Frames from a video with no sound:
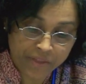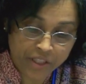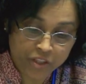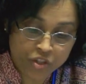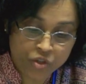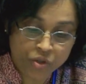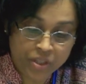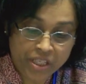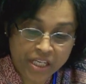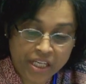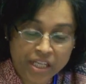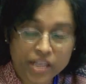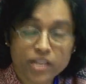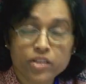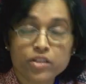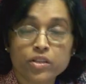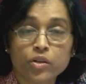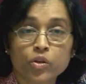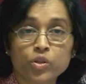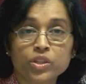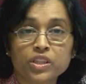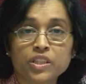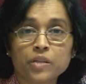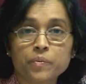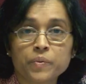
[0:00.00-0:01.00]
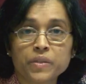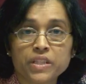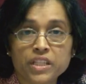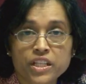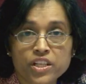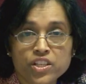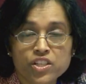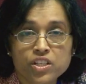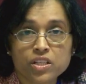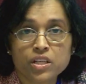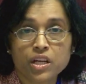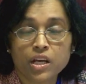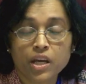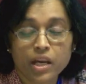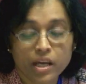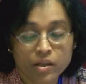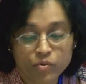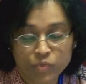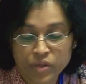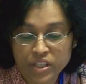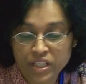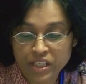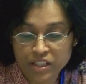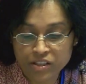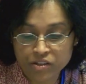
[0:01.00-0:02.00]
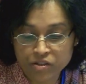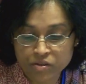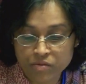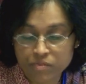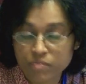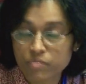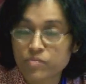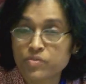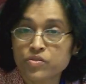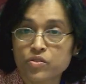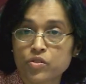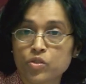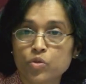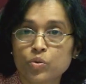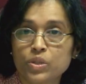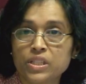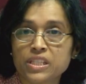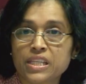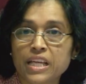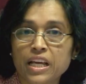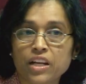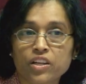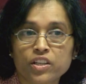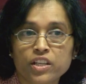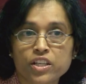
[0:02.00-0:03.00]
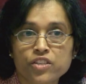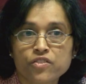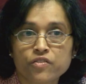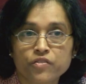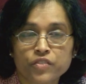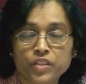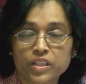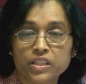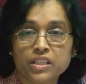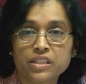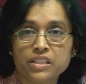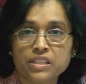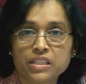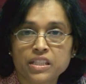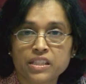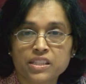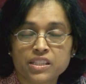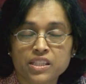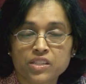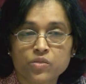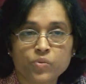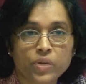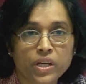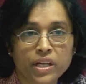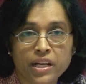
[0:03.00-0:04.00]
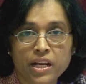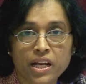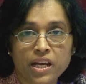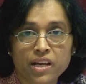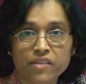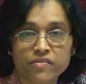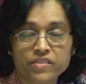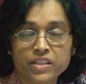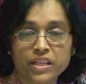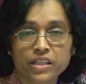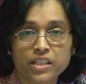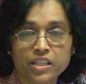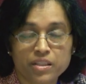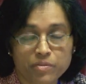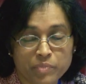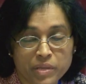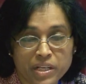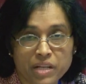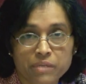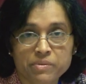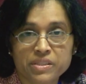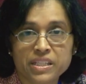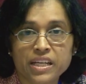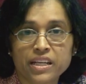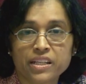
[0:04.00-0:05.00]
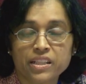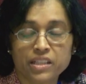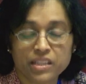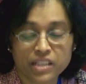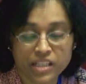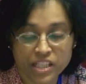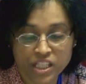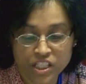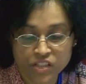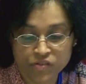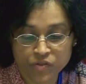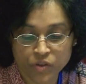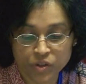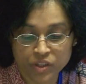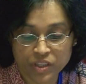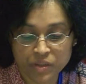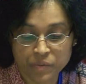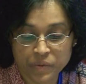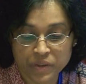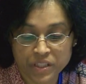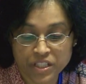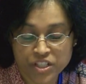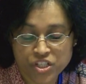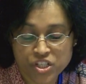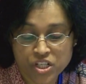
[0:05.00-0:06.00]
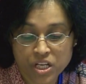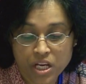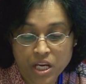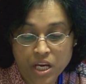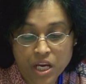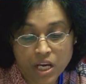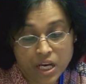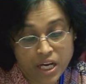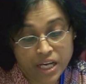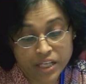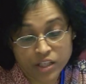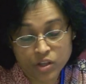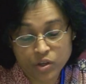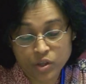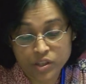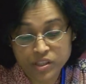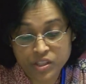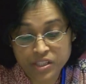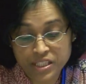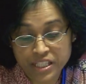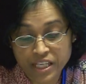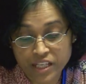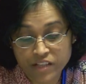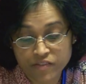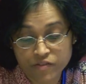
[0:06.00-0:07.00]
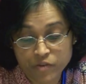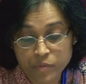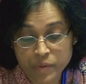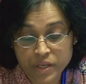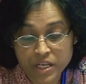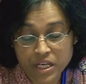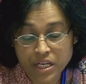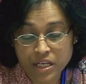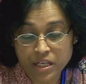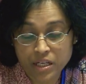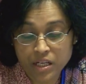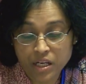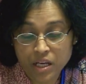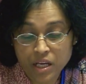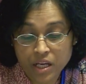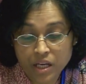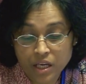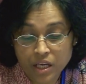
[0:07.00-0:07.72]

Today in Uttar Pradesh, and one can do this calculation for other states as well, and I have done it, but I'm citing the case for Uttar Pradesh. I can also cite it for Bihar.